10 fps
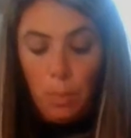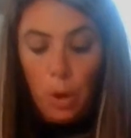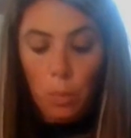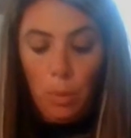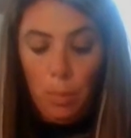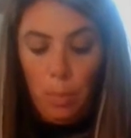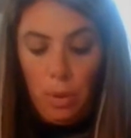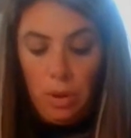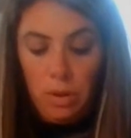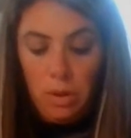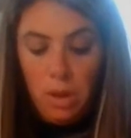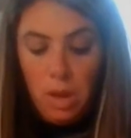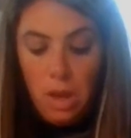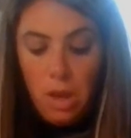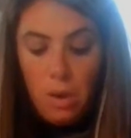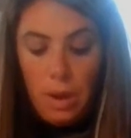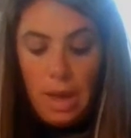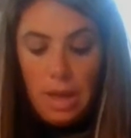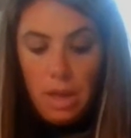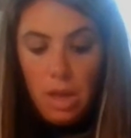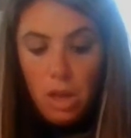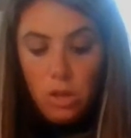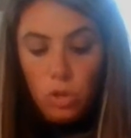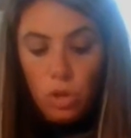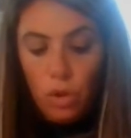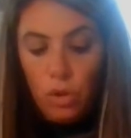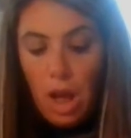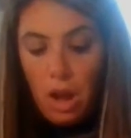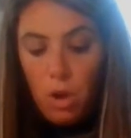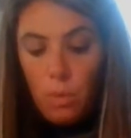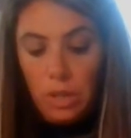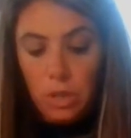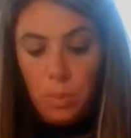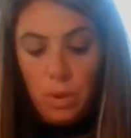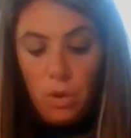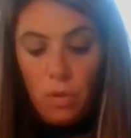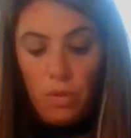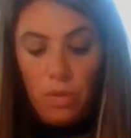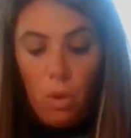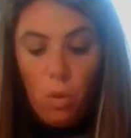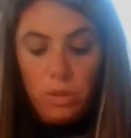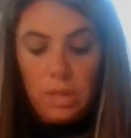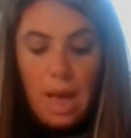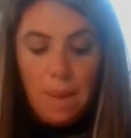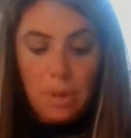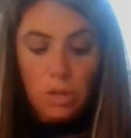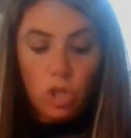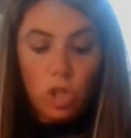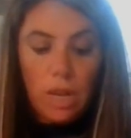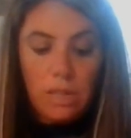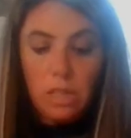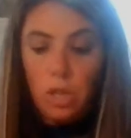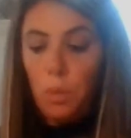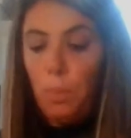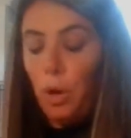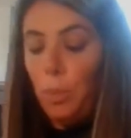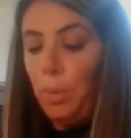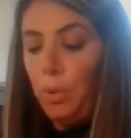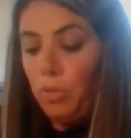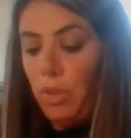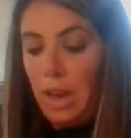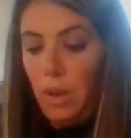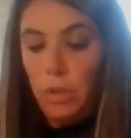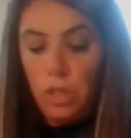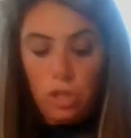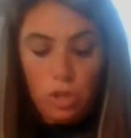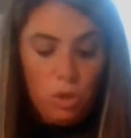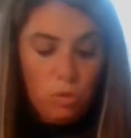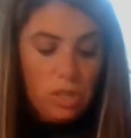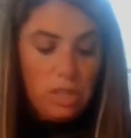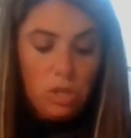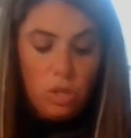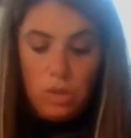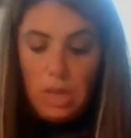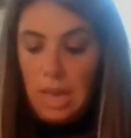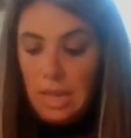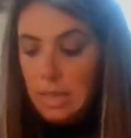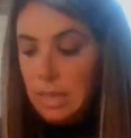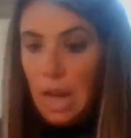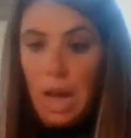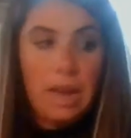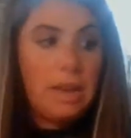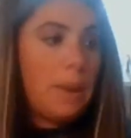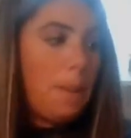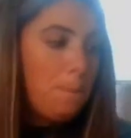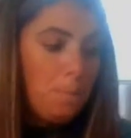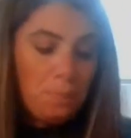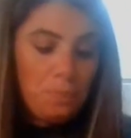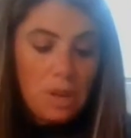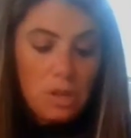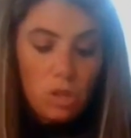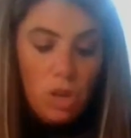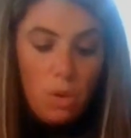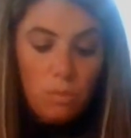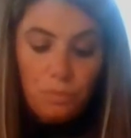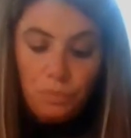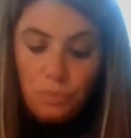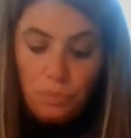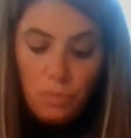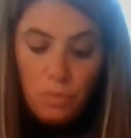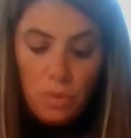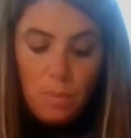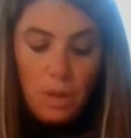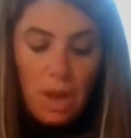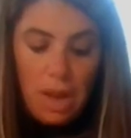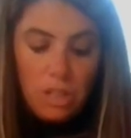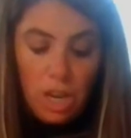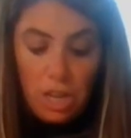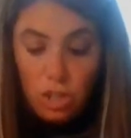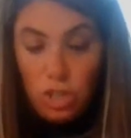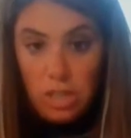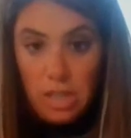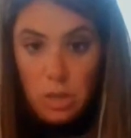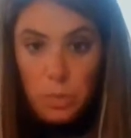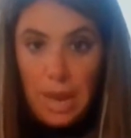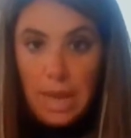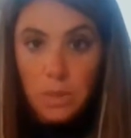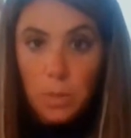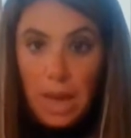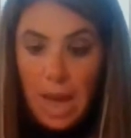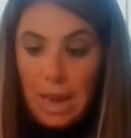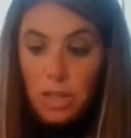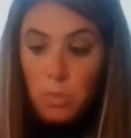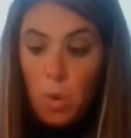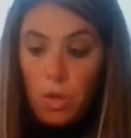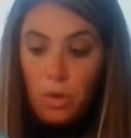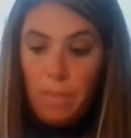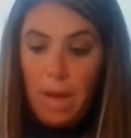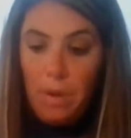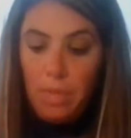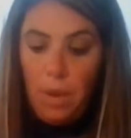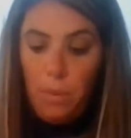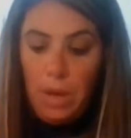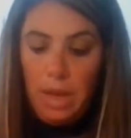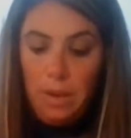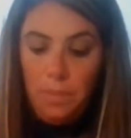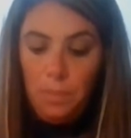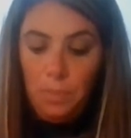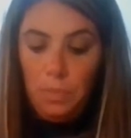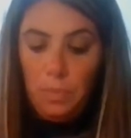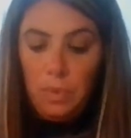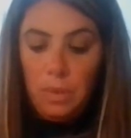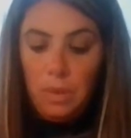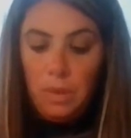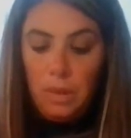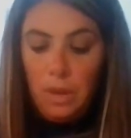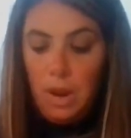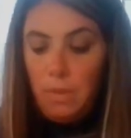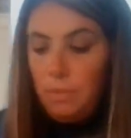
purple part. Okay, so you're not going to put it over the whole top, just the purple ring, which is closest to the inside. So I changed to this one as we had a smaller amount that way, we